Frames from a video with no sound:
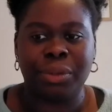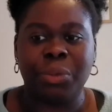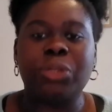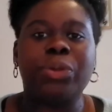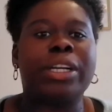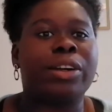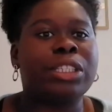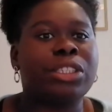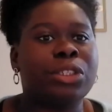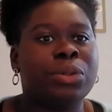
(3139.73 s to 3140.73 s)

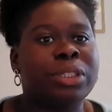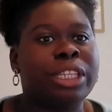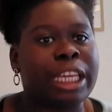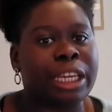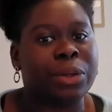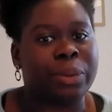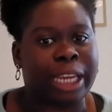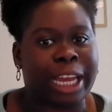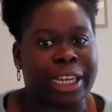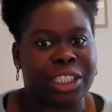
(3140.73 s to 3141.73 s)
the EU
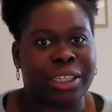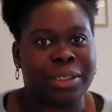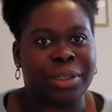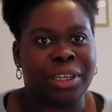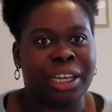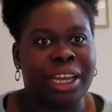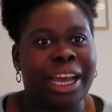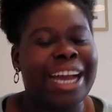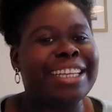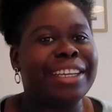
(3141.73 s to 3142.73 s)
election,
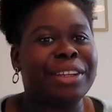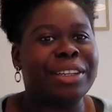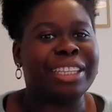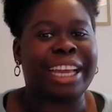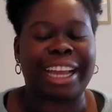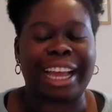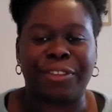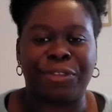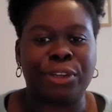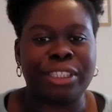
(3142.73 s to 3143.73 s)
I think like at
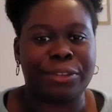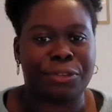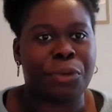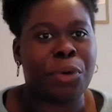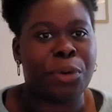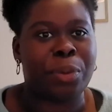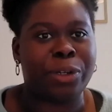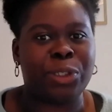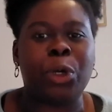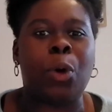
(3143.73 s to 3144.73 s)
first and
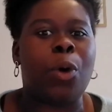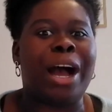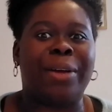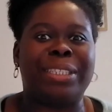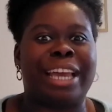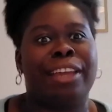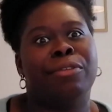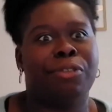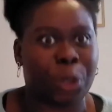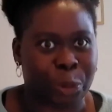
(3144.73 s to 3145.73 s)
foremost, go out
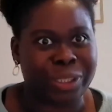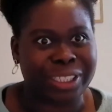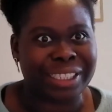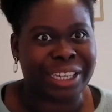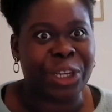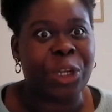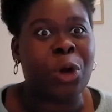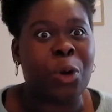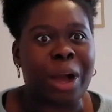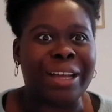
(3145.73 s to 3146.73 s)
and vote.
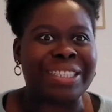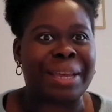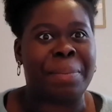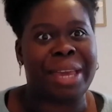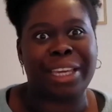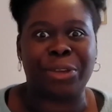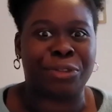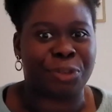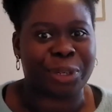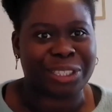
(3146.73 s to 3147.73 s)
Go out and make your
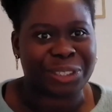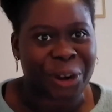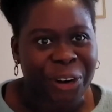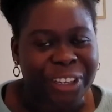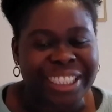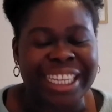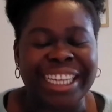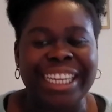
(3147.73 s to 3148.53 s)
voice heard.